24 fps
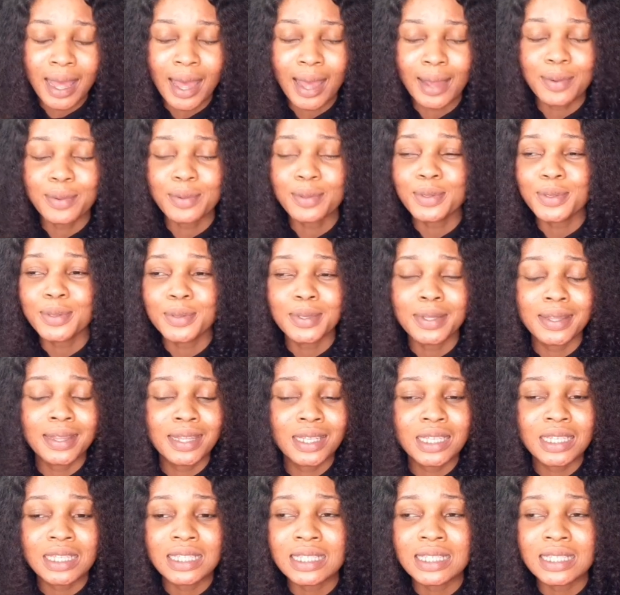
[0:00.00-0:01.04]
I don't do
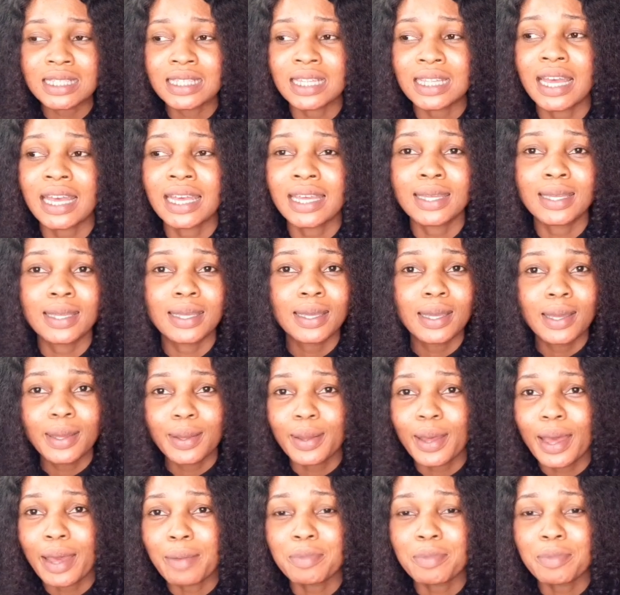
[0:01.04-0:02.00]
things like I